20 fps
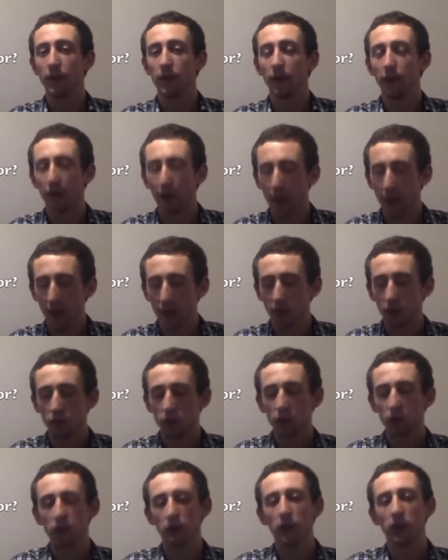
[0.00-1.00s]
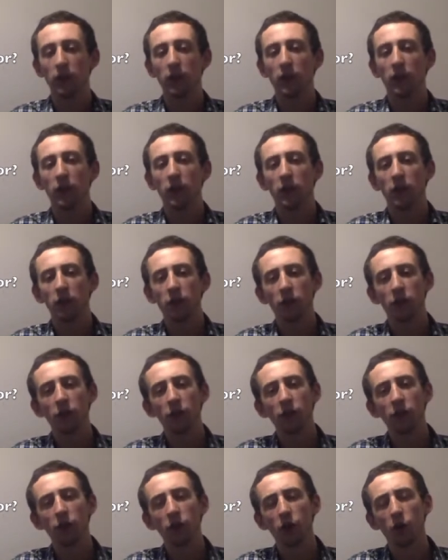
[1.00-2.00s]
unless you
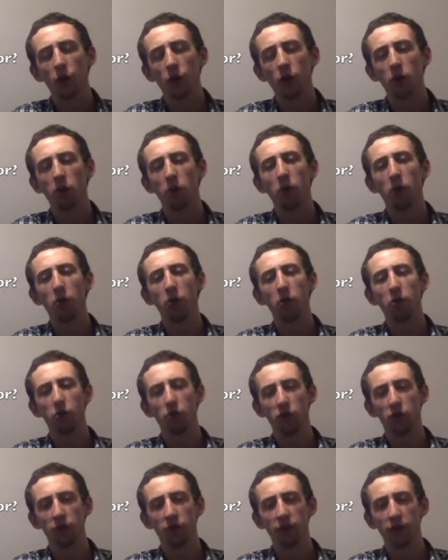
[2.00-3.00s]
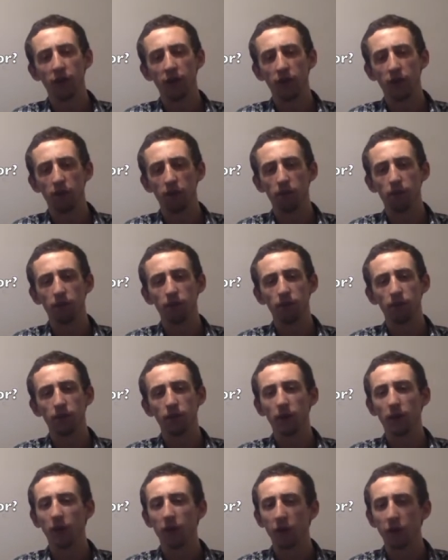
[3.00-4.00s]
turn to God and put your trust in Him
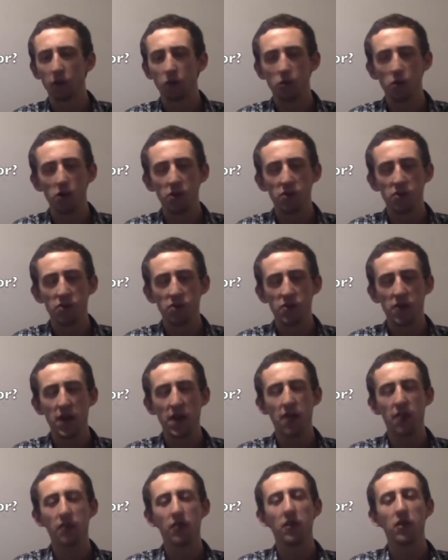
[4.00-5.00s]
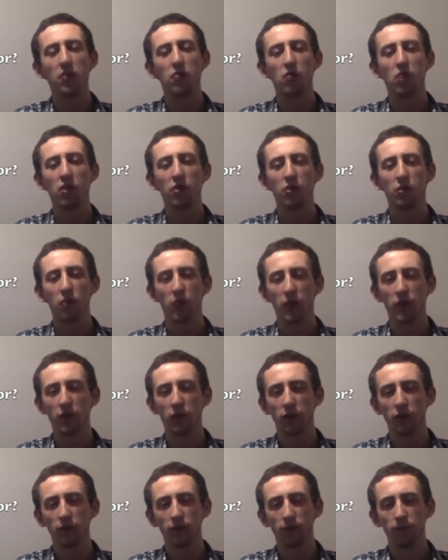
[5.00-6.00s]
and in Christ's death and
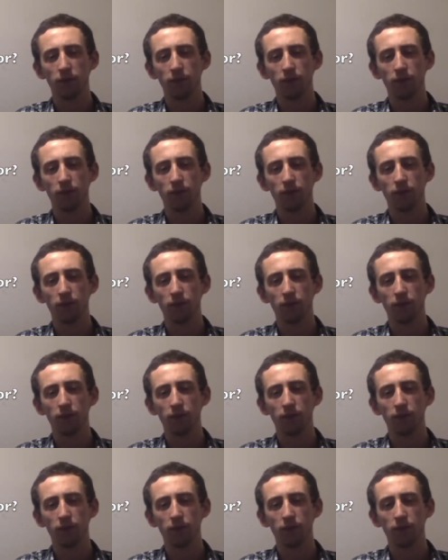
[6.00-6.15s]
resurrection.